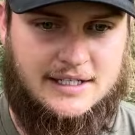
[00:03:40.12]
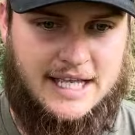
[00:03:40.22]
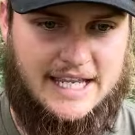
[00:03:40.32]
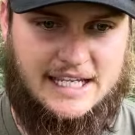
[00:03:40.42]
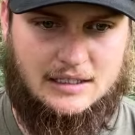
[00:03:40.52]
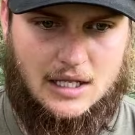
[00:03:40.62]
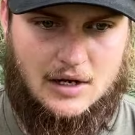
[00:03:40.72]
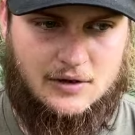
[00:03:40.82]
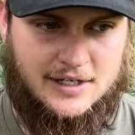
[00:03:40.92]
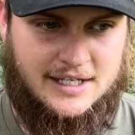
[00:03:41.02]
hanging
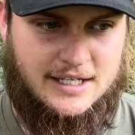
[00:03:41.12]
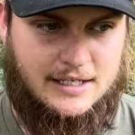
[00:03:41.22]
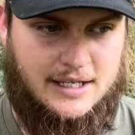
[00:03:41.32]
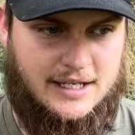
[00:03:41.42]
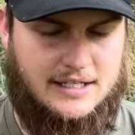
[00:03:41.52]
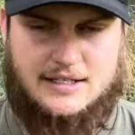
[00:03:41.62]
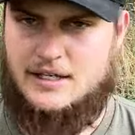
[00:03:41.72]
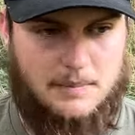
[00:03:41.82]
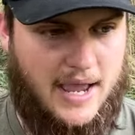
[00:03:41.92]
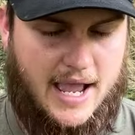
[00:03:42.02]
low. And he's
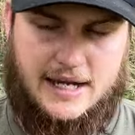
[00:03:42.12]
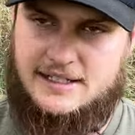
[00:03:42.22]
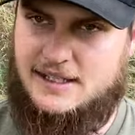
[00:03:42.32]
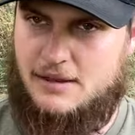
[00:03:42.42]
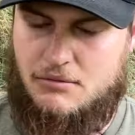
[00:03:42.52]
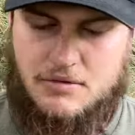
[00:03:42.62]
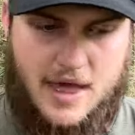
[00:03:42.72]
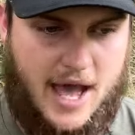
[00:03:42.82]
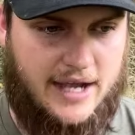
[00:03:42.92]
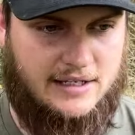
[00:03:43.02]
like, man, he's like,
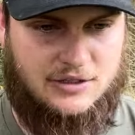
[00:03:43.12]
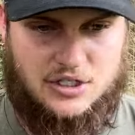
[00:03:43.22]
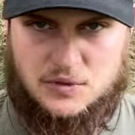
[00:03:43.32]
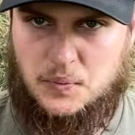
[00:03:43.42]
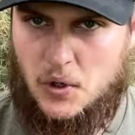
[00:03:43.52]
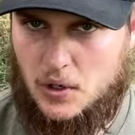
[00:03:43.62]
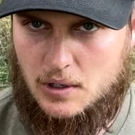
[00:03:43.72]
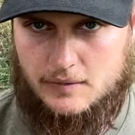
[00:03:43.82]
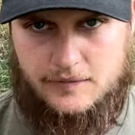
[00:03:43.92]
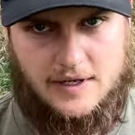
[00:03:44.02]
that is just
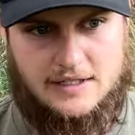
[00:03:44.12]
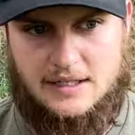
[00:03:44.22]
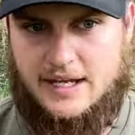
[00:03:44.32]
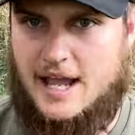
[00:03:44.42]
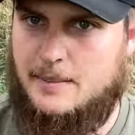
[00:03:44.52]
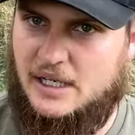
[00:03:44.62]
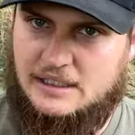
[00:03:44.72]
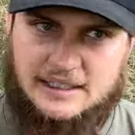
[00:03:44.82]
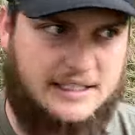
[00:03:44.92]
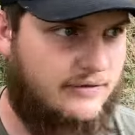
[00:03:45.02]
perfect. Like, I'm gonna
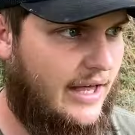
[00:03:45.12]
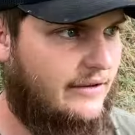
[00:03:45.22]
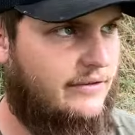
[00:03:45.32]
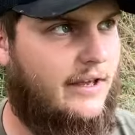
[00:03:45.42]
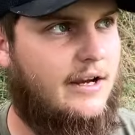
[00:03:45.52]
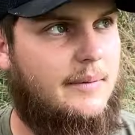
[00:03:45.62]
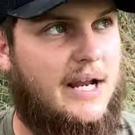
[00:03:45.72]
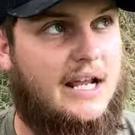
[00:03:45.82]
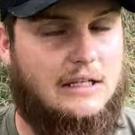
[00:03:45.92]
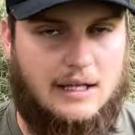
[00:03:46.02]
leave that there.
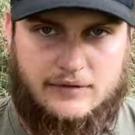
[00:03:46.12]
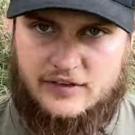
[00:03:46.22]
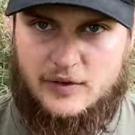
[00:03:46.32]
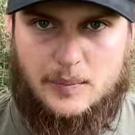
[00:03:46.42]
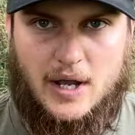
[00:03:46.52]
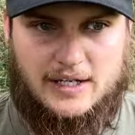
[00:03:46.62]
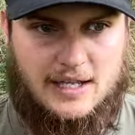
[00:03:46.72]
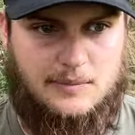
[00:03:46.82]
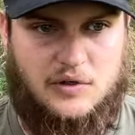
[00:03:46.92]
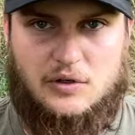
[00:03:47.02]
Man, I'd love it if a buck
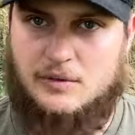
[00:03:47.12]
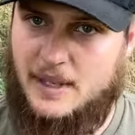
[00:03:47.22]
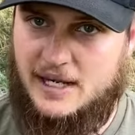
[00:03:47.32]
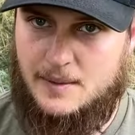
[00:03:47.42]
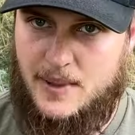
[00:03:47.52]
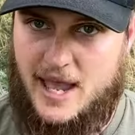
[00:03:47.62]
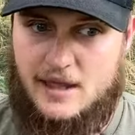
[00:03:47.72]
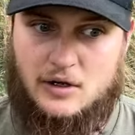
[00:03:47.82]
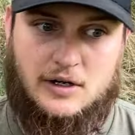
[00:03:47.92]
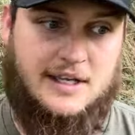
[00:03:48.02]
came through and made a
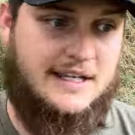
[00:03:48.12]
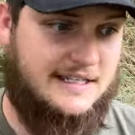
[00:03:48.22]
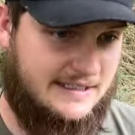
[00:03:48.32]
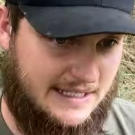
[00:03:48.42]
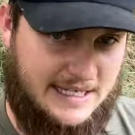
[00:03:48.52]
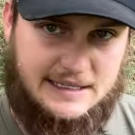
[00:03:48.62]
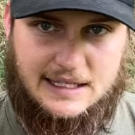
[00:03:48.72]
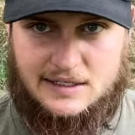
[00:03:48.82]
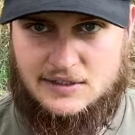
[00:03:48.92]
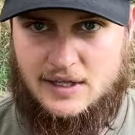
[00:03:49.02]
pattern to hit
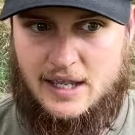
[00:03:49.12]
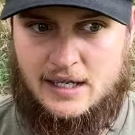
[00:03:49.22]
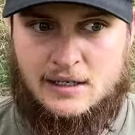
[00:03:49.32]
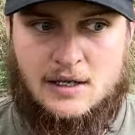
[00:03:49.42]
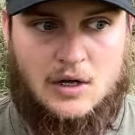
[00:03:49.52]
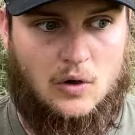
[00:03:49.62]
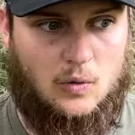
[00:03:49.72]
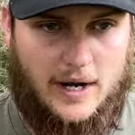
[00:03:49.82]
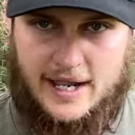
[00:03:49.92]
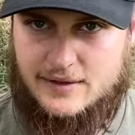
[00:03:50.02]
this thing
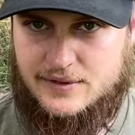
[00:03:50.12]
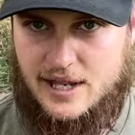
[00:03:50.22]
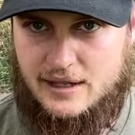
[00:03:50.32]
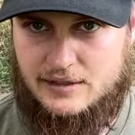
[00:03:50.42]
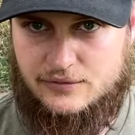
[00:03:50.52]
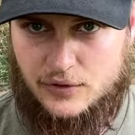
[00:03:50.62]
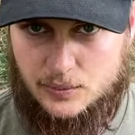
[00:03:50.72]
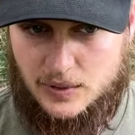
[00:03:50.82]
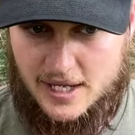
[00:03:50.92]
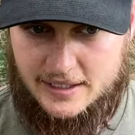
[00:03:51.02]
right outside of this
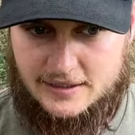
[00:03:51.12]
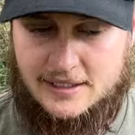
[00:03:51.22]
food plot.